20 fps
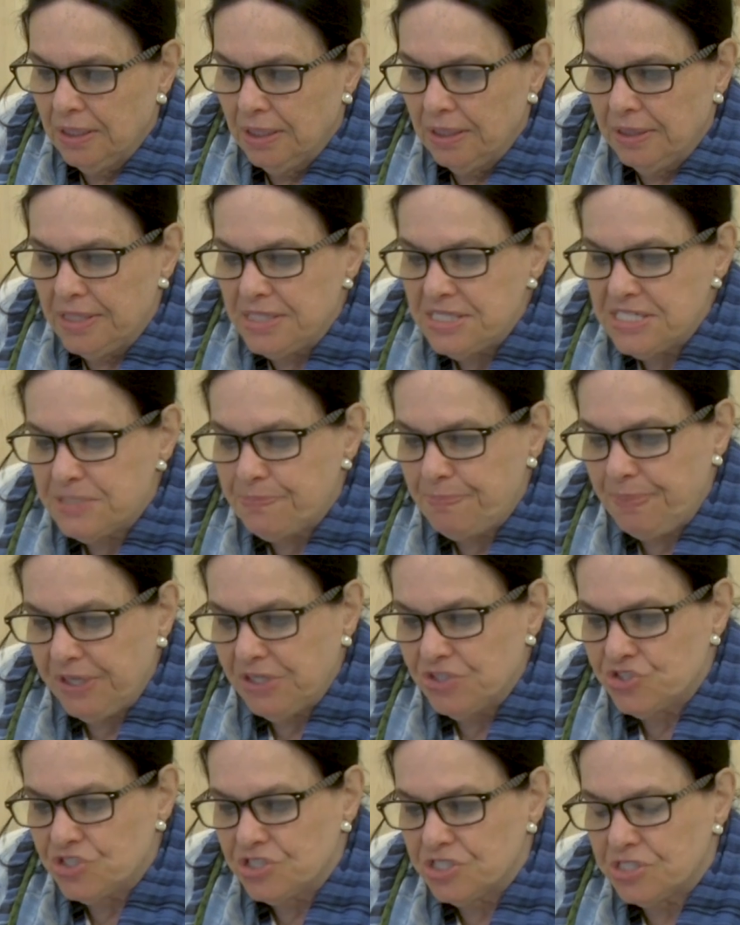This
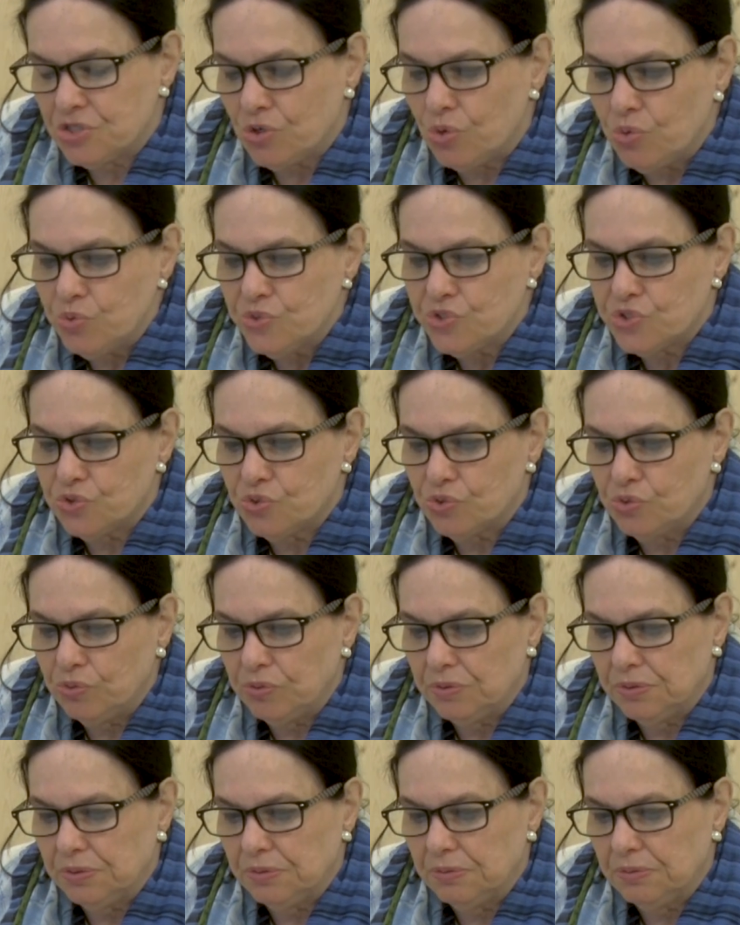picture is
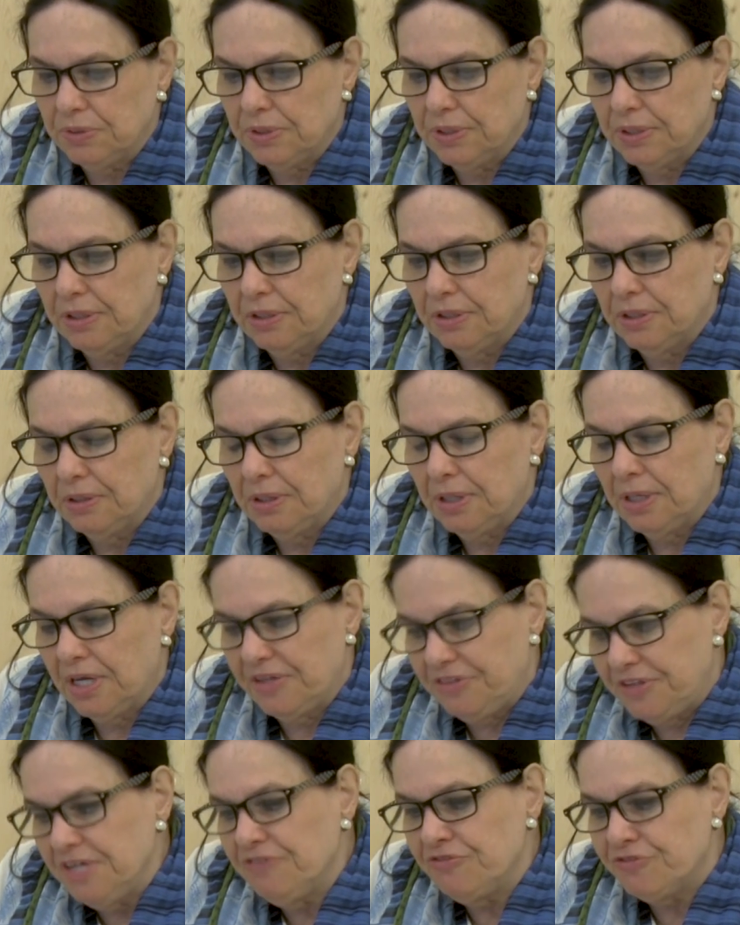also, I
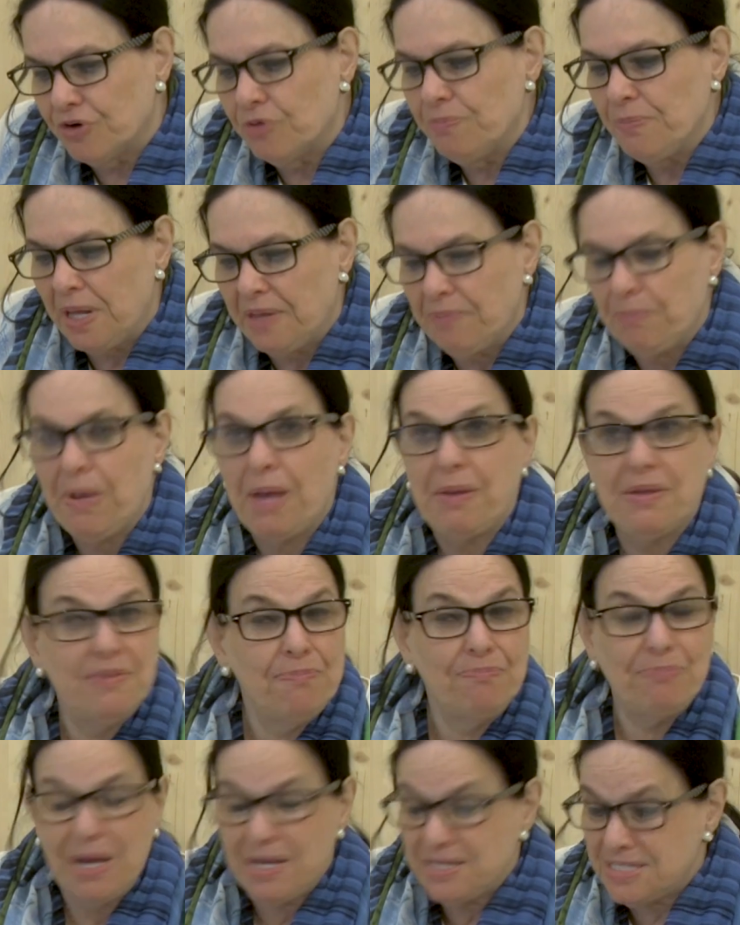think, from my
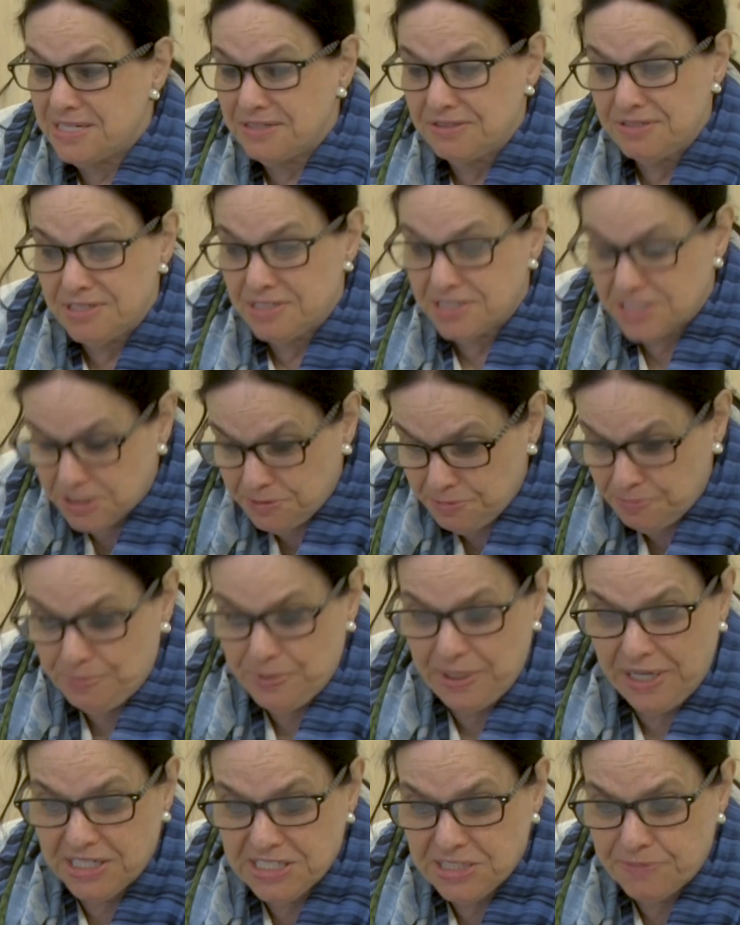mother's
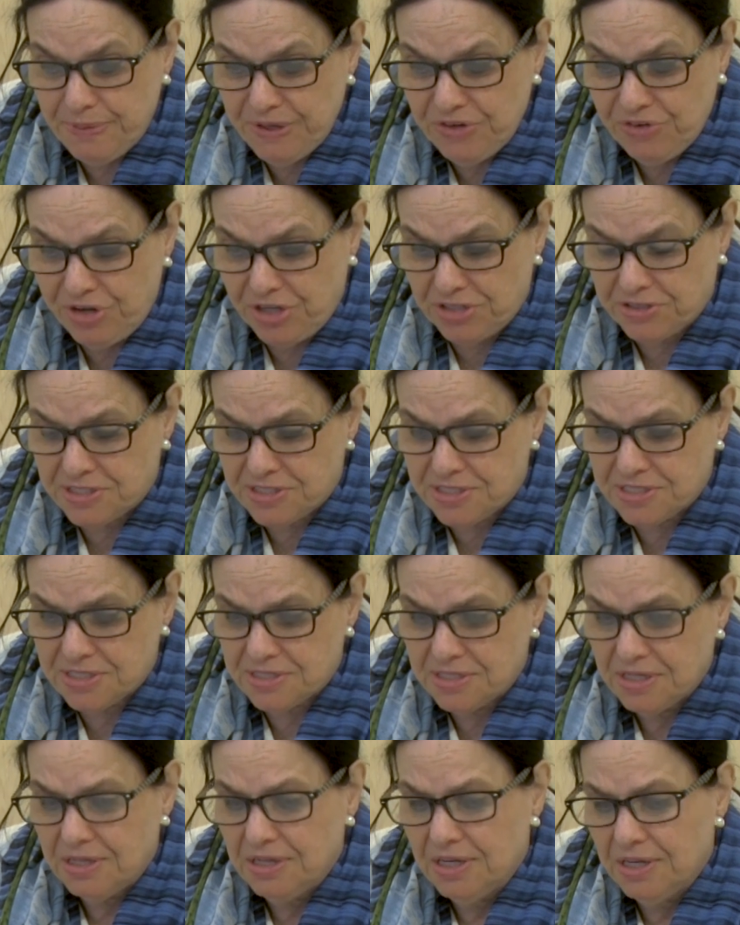
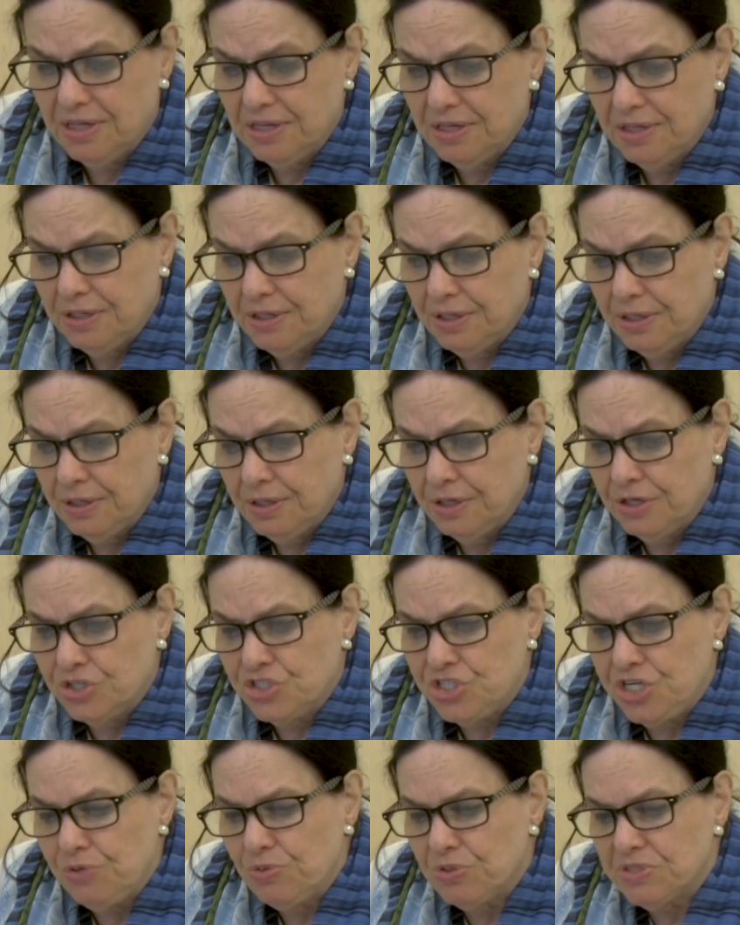experience.
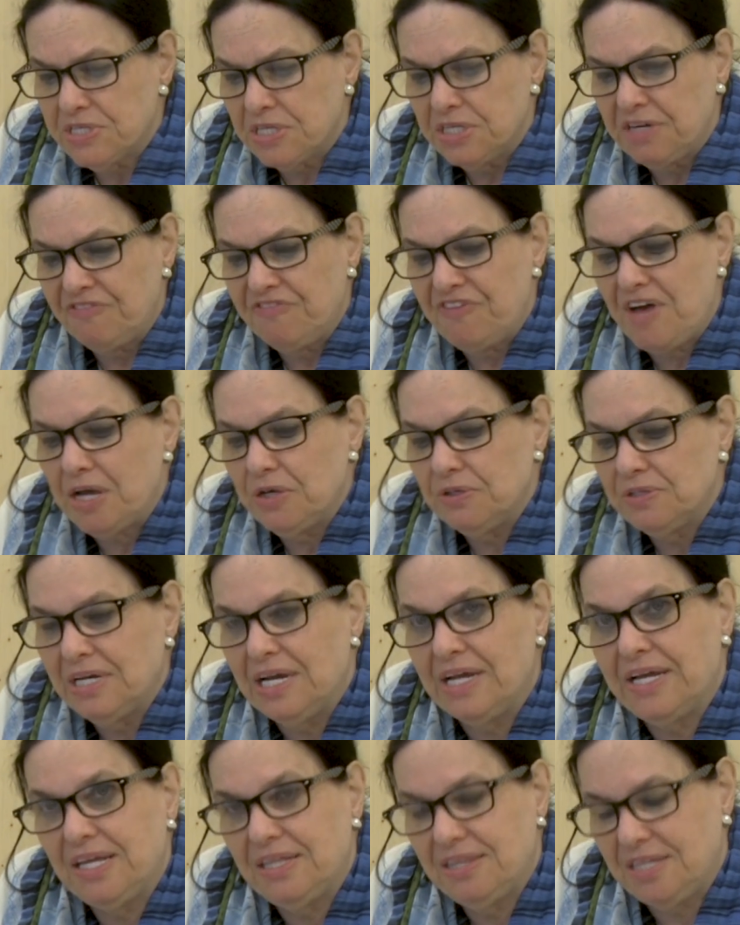She was in a wagon
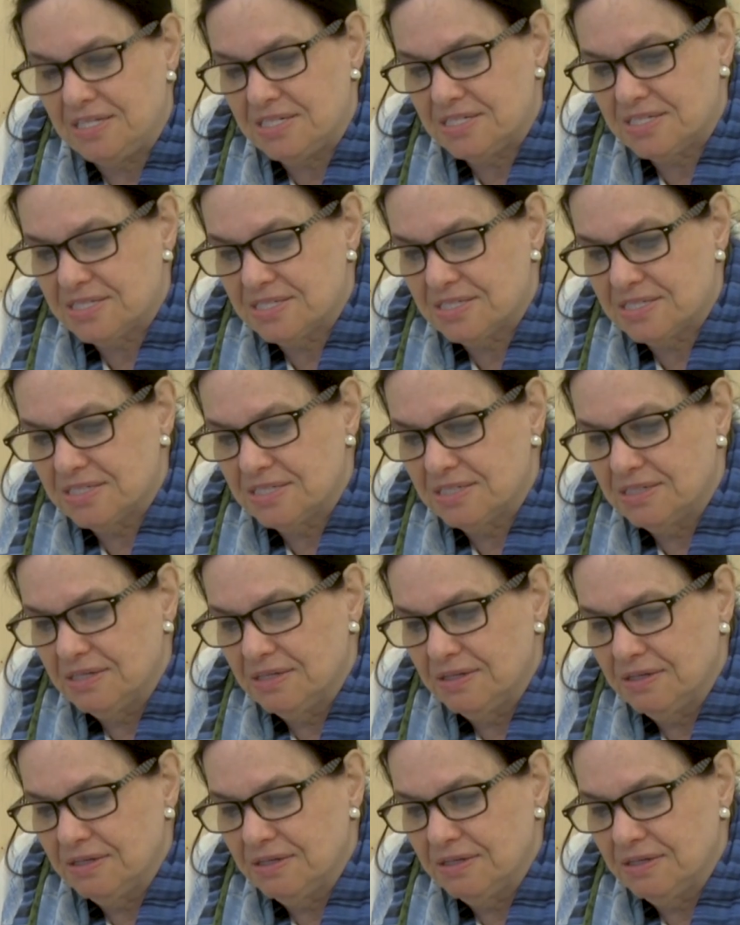like this,